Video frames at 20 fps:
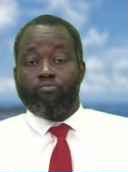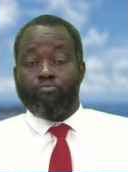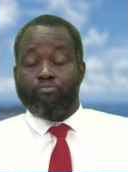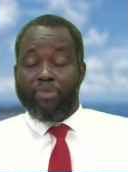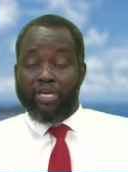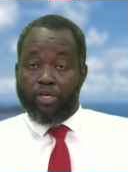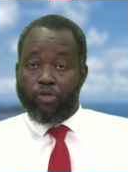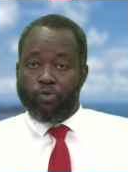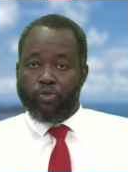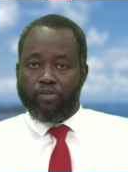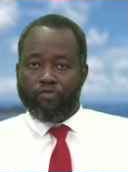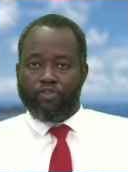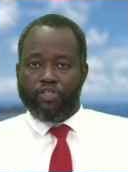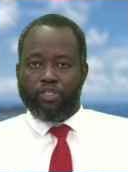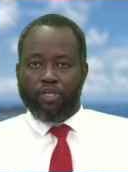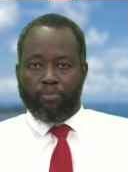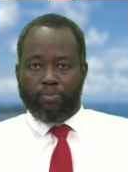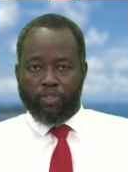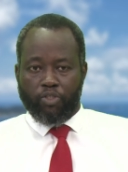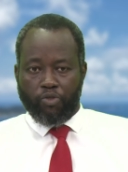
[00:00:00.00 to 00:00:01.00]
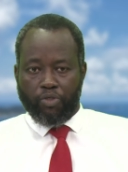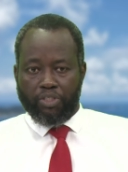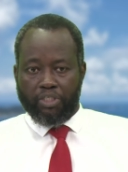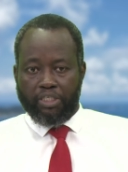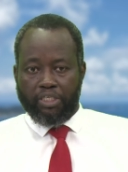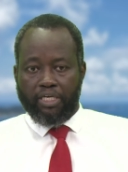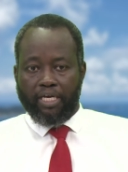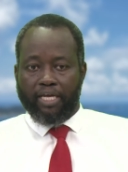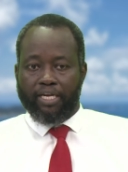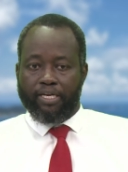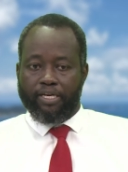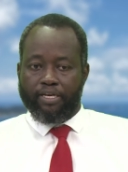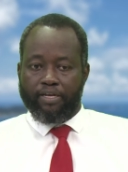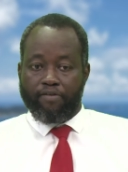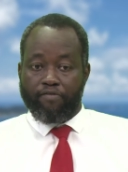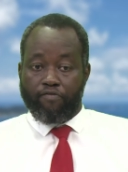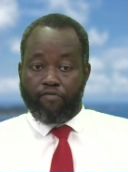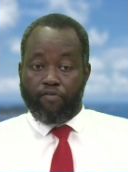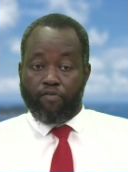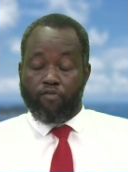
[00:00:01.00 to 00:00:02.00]
make use of this opportunity. And
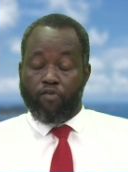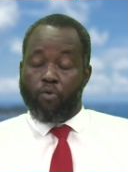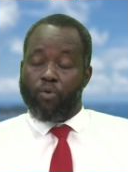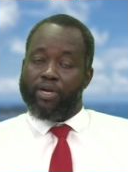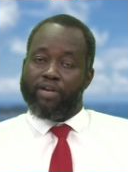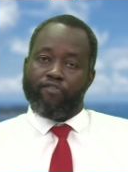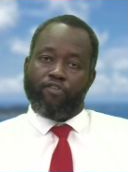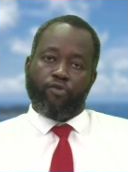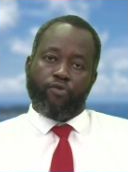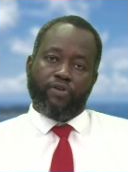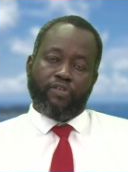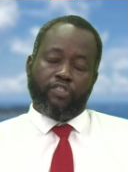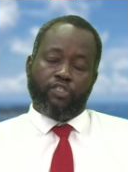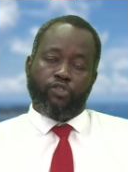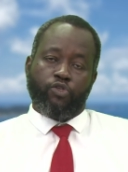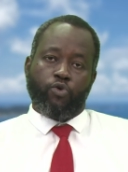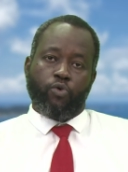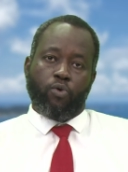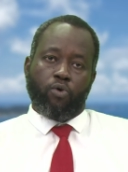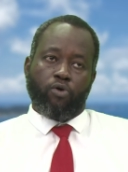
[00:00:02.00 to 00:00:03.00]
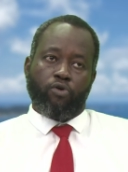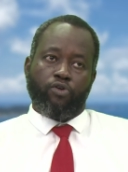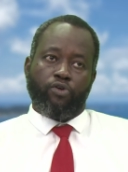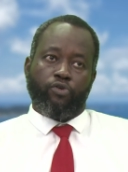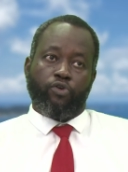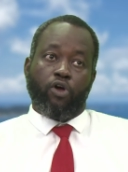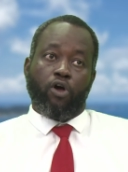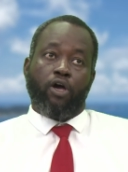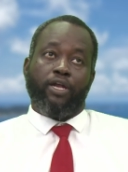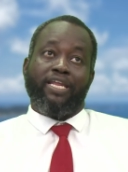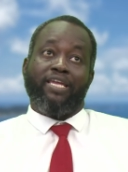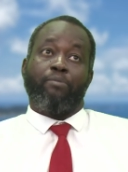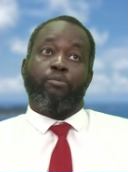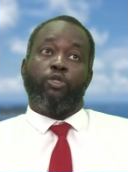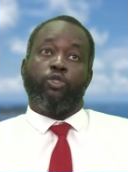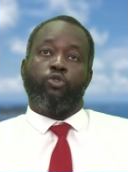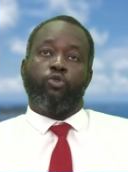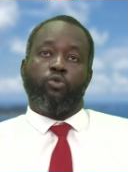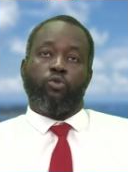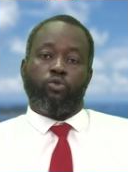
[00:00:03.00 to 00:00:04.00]
if for whatever reason you're not
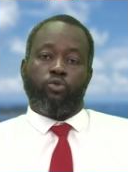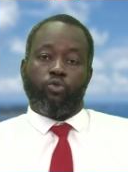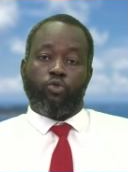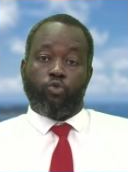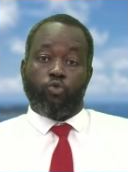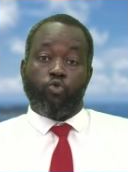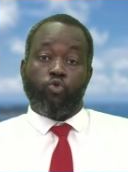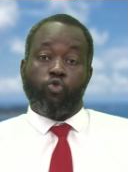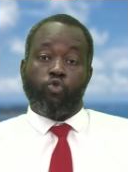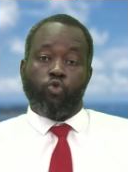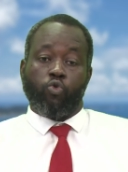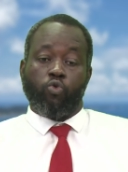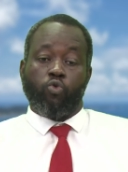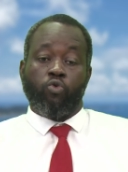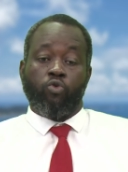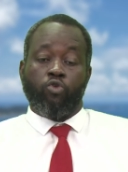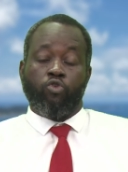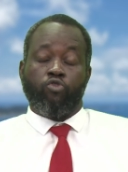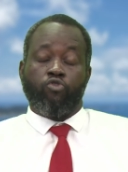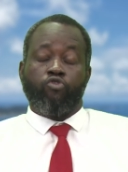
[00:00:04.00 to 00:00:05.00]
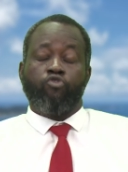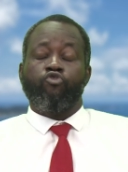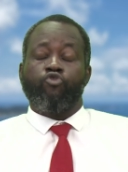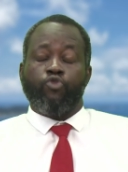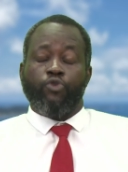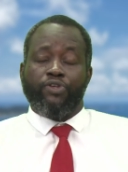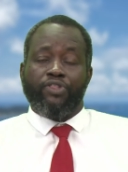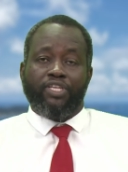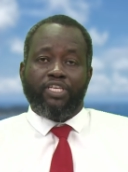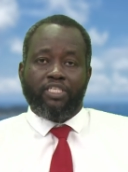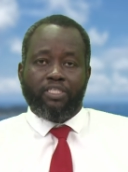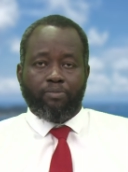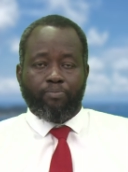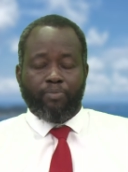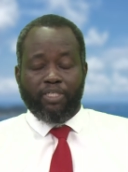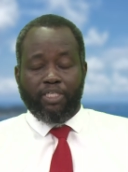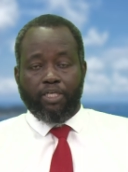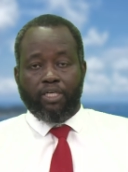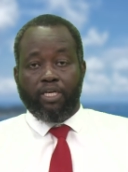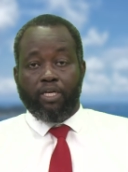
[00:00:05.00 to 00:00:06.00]
unable to do so during this
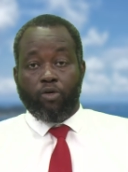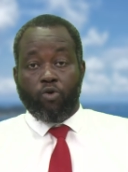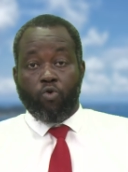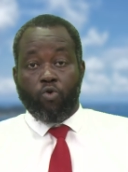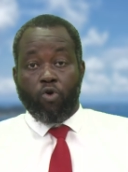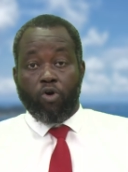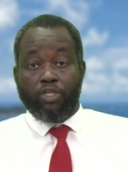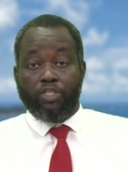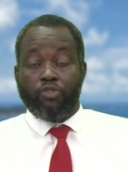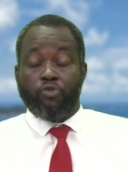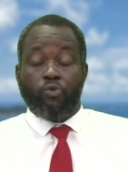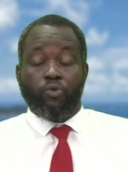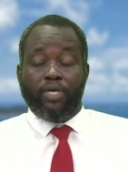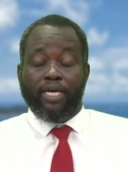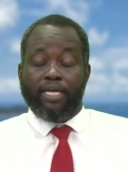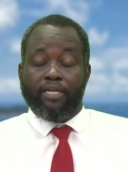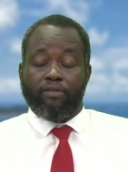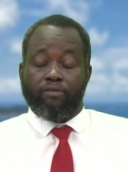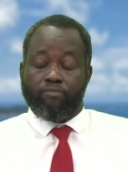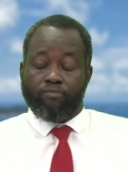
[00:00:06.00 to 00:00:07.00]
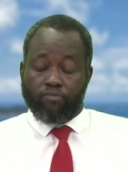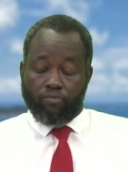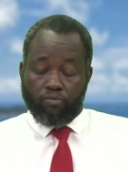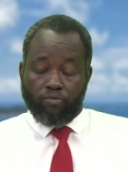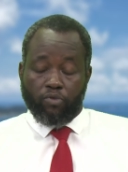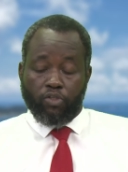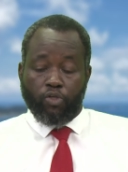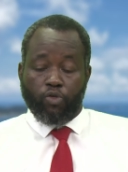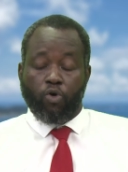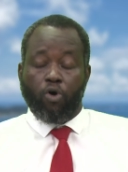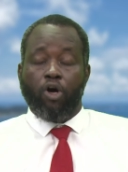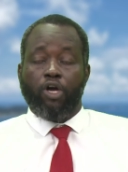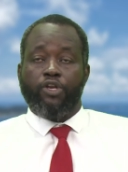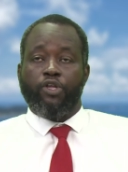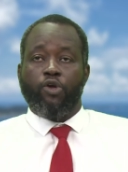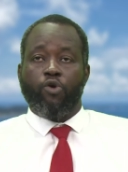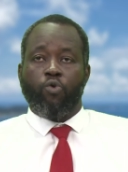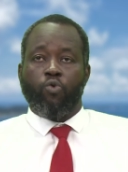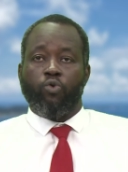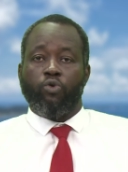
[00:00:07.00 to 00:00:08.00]
particular cohort, you can, you know, on
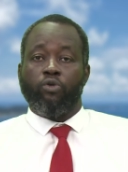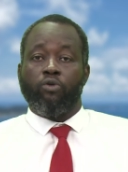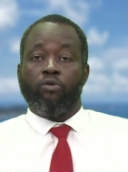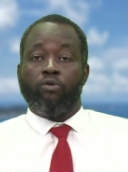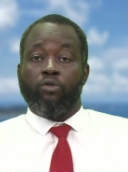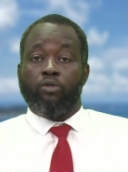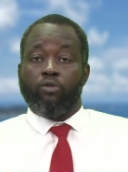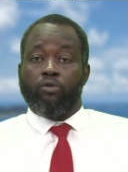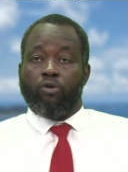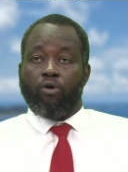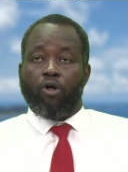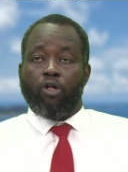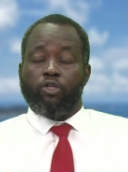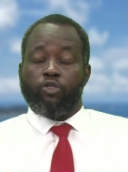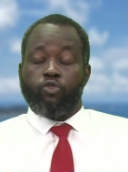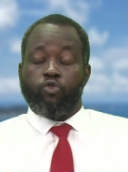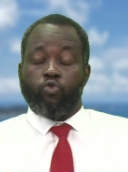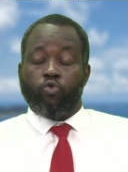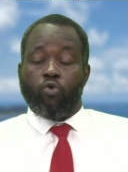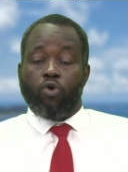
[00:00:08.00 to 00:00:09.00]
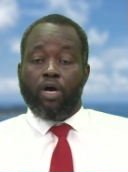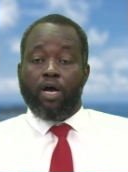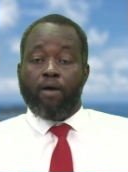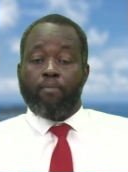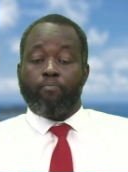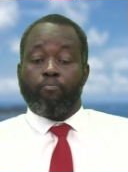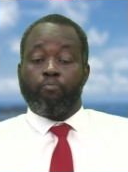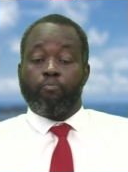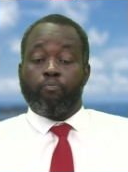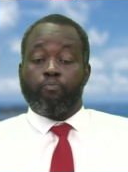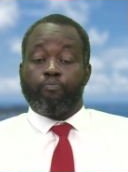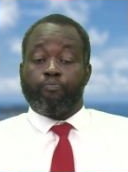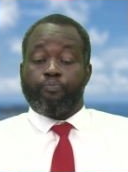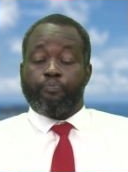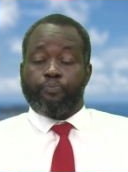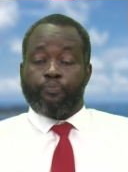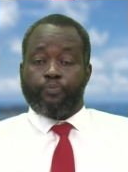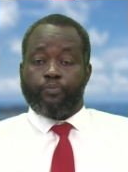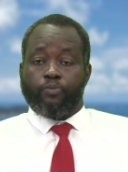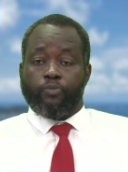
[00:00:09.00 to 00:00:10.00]
your own also,
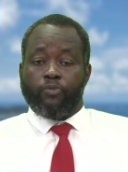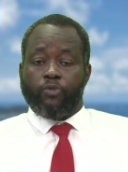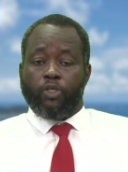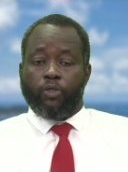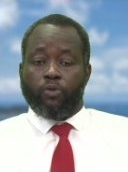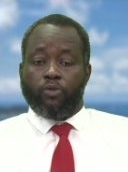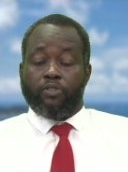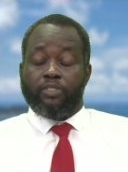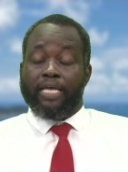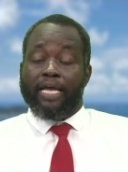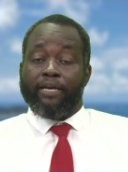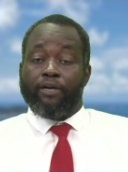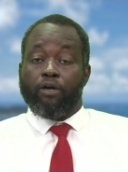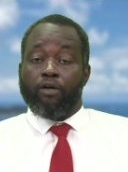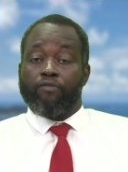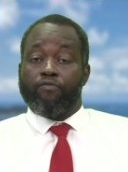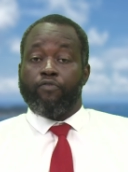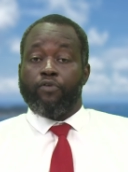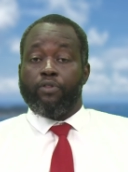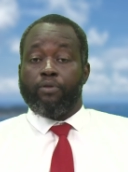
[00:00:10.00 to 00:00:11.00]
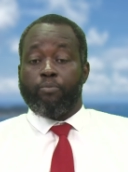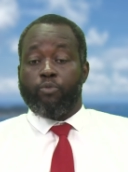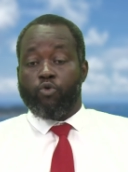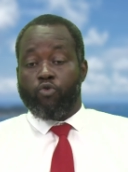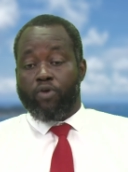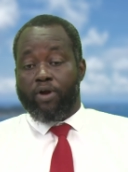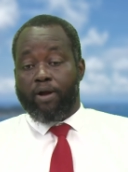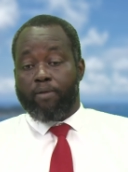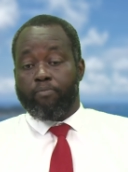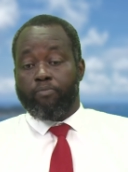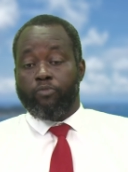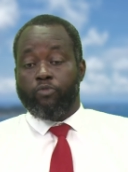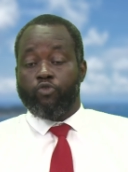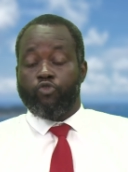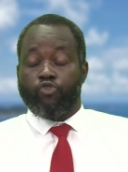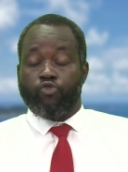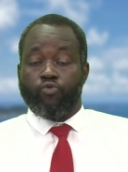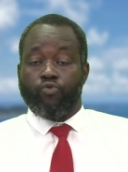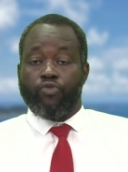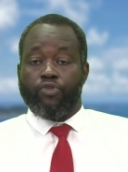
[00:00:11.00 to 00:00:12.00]
you know, sign on for the program
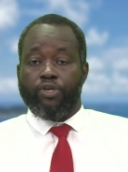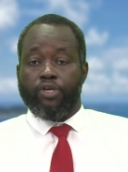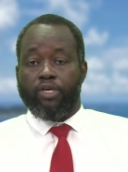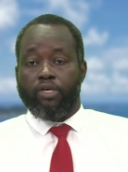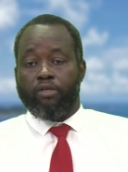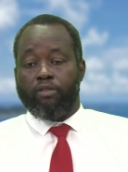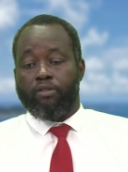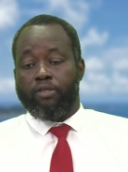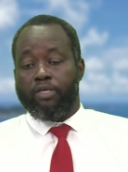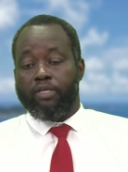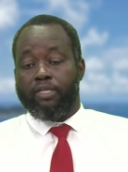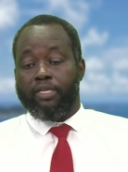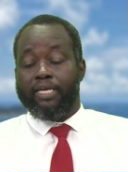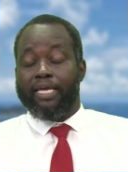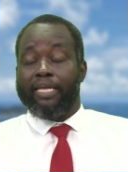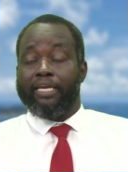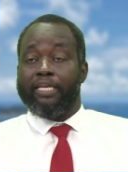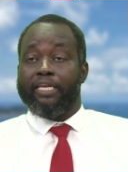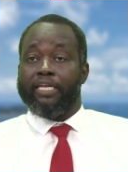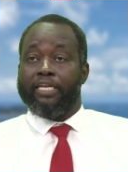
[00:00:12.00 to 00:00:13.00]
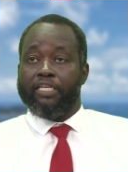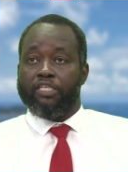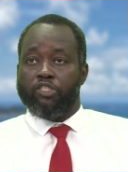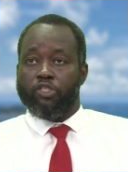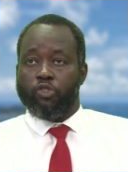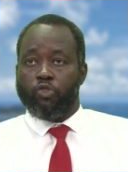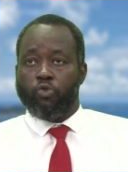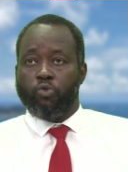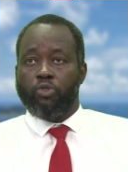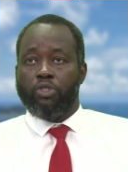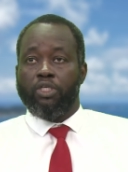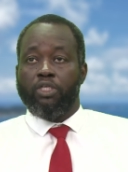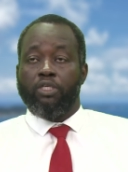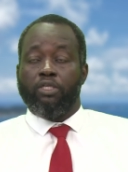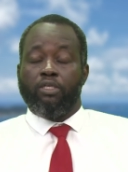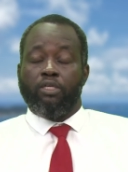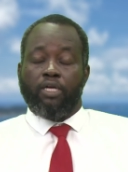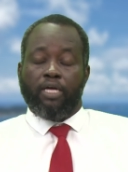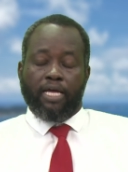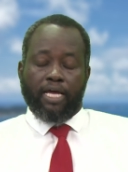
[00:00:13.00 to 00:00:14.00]
through the Canadian Institute
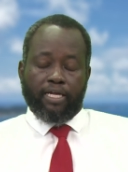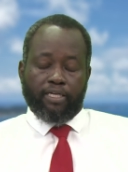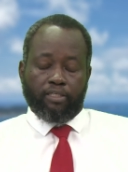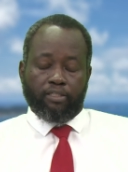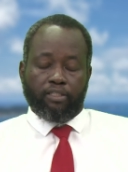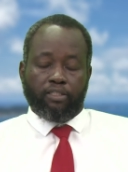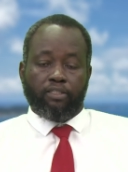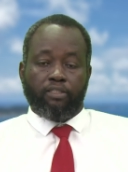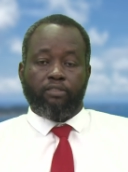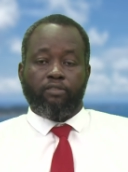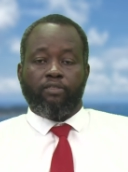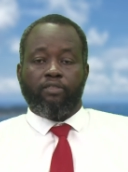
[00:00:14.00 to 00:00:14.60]
and